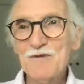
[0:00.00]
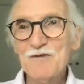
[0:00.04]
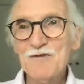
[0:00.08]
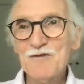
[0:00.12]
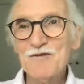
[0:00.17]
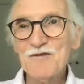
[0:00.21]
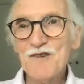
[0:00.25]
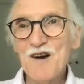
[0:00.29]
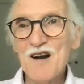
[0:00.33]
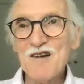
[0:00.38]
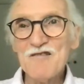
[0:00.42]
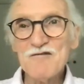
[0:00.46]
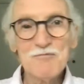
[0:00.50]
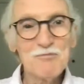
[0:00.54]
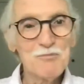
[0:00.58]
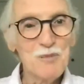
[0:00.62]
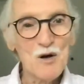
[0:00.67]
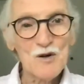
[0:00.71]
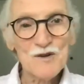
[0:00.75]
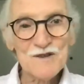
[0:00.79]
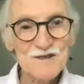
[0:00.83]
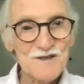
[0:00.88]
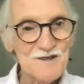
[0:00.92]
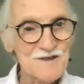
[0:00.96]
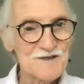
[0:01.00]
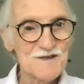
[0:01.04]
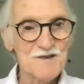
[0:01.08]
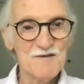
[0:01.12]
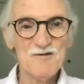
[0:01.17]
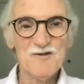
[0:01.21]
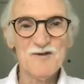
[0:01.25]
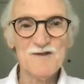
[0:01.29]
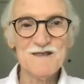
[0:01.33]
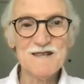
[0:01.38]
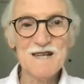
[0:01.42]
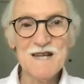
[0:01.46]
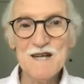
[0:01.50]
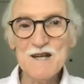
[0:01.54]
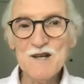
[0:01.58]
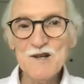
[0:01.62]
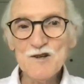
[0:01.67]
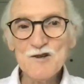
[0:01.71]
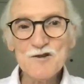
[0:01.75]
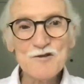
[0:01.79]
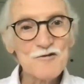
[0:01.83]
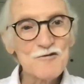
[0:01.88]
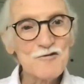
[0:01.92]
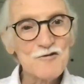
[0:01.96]
5 boxes of
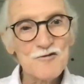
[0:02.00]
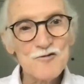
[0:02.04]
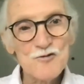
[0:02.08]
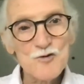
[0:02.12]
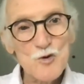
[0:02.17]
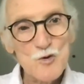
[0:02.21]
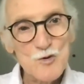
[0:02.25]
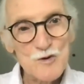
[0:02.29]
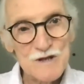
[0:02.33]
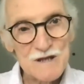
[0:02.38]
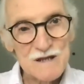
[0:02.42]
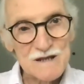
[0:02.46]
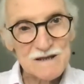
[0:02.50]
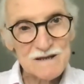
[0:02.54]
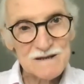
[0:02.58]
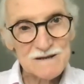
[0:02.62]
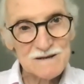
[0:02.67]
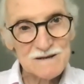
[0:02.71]
tinned fruit.